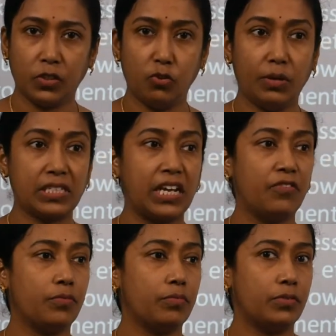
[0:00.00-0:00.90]
You must
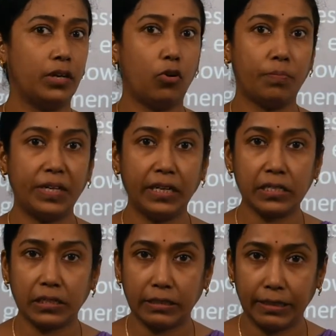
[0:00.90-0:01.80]
have
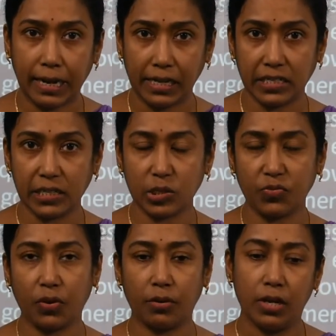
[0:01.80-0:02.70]
obtained certain license
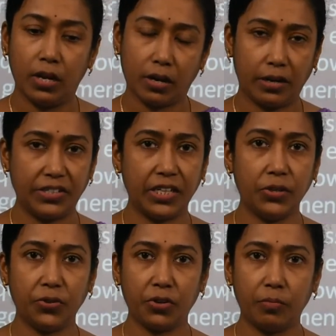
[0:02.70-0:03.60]
for
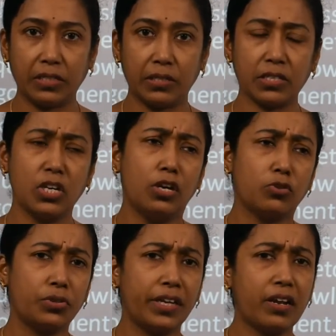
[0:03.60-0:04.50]
continuing your business.
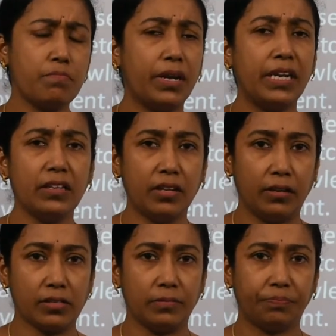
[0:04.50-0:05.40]
So there are many
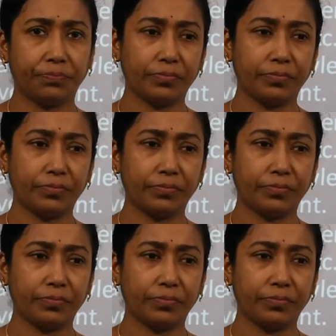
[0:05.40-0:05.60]
things.